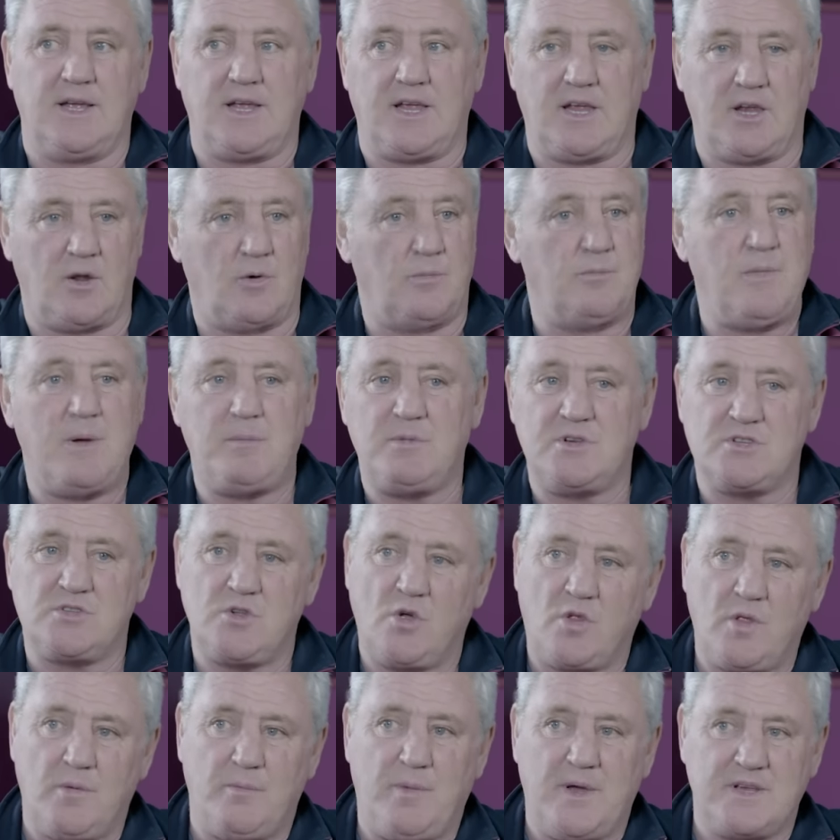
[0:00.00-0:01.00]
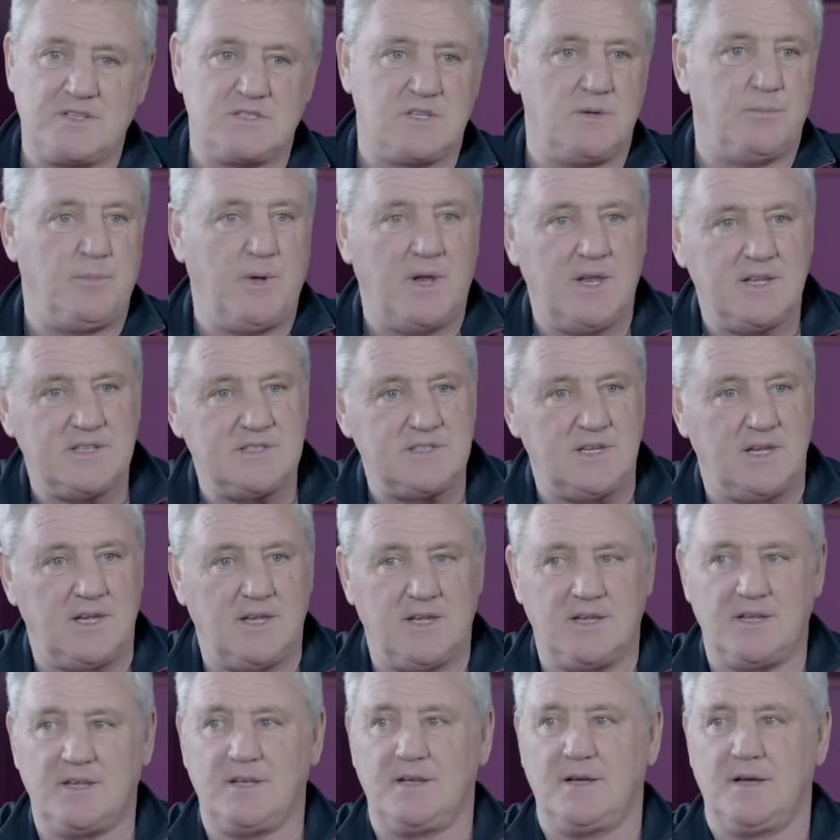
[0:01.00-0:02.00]
You know, maybe not the best ability,
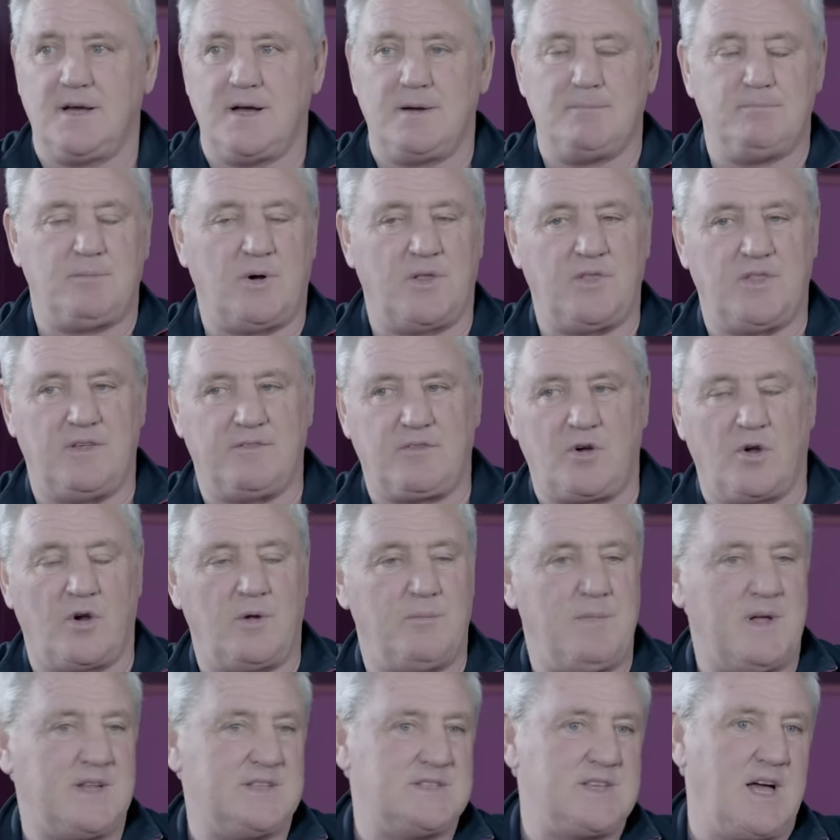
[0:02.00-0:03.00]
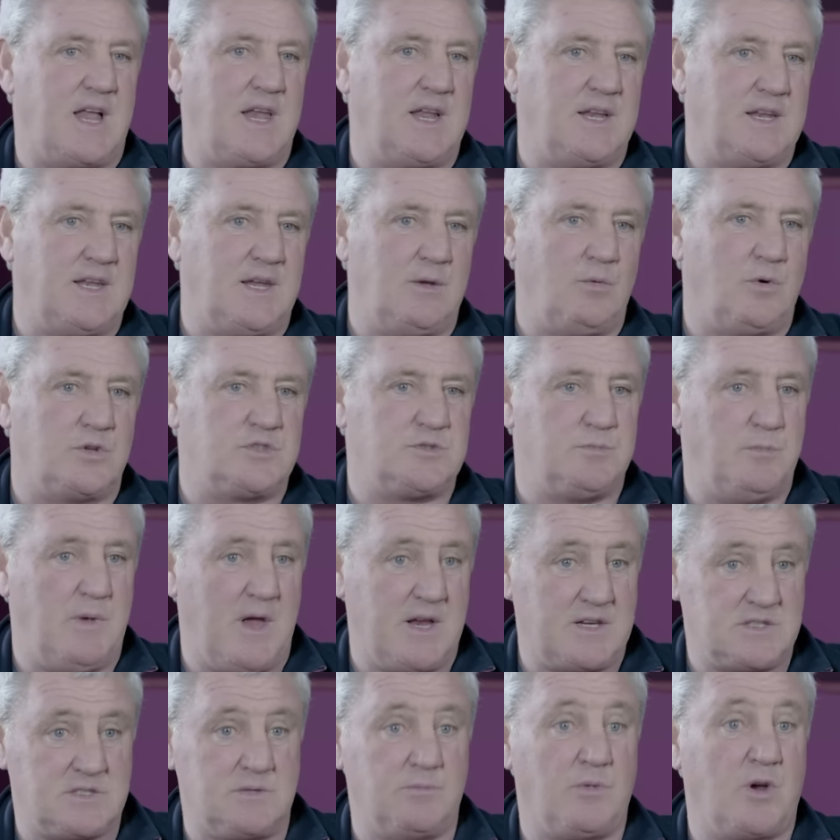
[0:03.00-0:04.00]
but they've got a mentality which
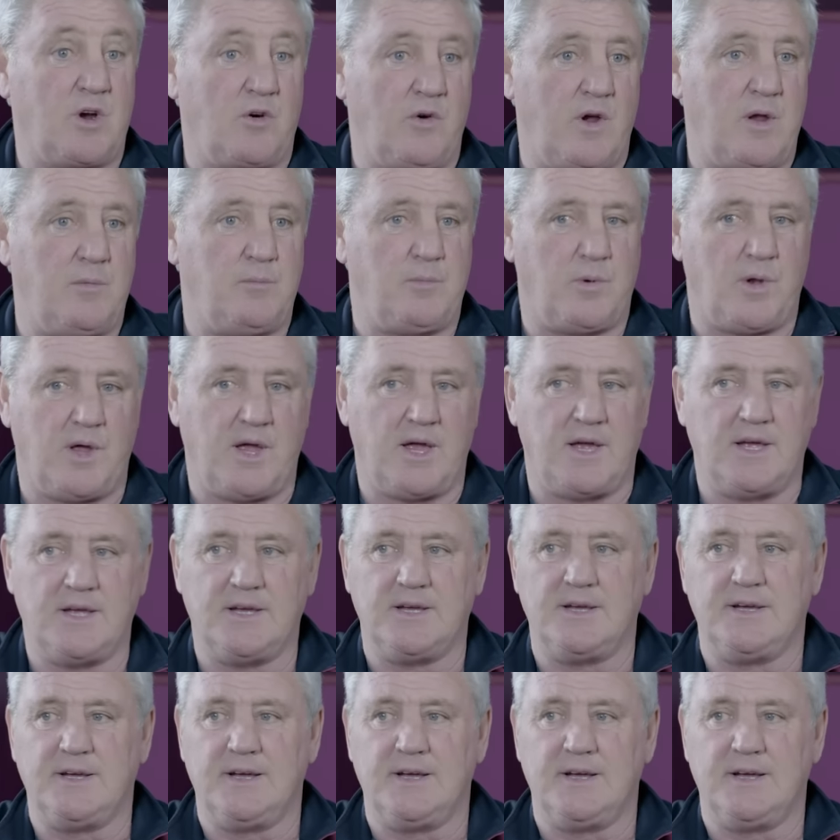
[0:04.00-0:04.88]
makes them a great player.